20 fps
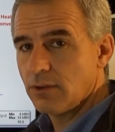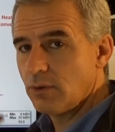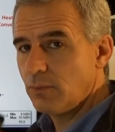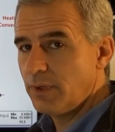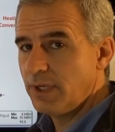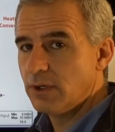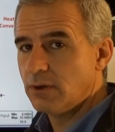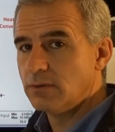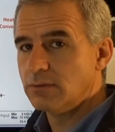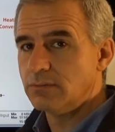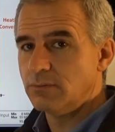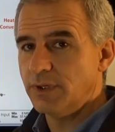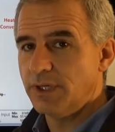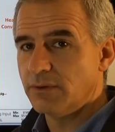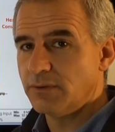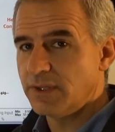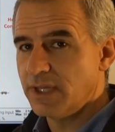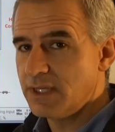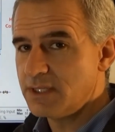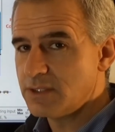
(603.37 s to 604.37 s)
we
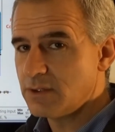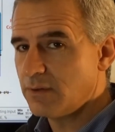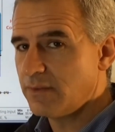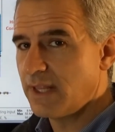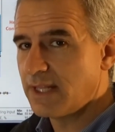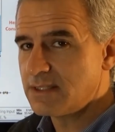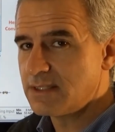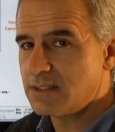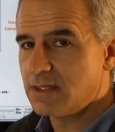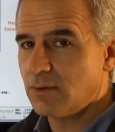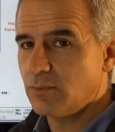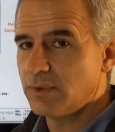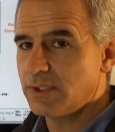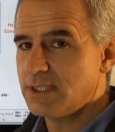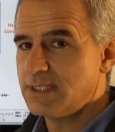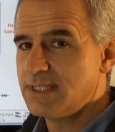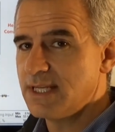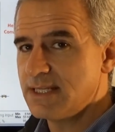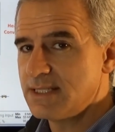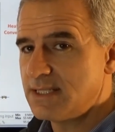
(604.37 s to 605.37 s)
don't think so, and that's not what the
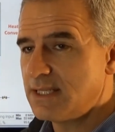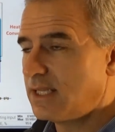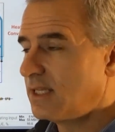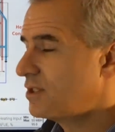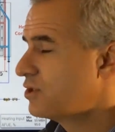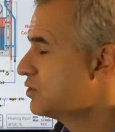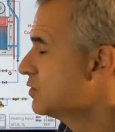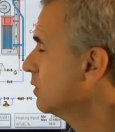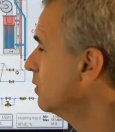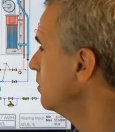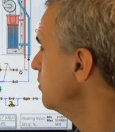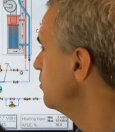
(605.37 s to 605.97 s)
testing has shown.